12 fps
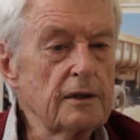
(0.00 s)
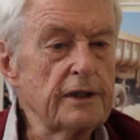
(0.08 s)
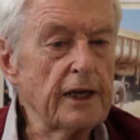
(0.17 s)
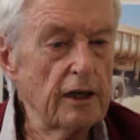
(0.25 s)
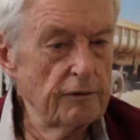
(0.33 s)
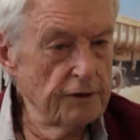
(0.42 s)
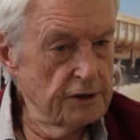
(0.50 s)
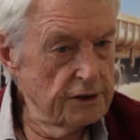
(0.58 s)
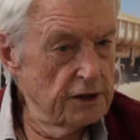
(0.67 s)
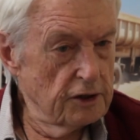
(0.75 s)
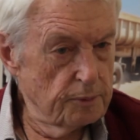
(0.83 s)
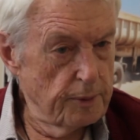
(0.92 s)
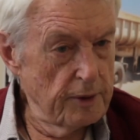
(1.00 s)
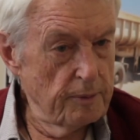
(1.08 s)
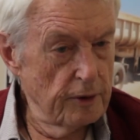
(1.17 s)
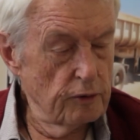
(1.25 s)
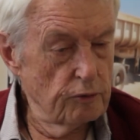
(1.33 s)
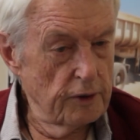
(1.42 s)
the overseas
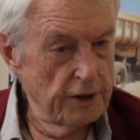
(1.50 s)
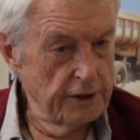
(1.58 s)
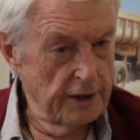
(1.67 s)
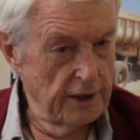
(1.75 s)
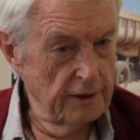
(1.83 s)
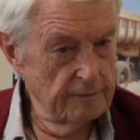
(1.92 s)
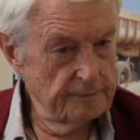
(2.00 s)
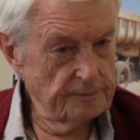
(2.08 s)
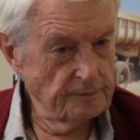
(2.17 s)
people who were here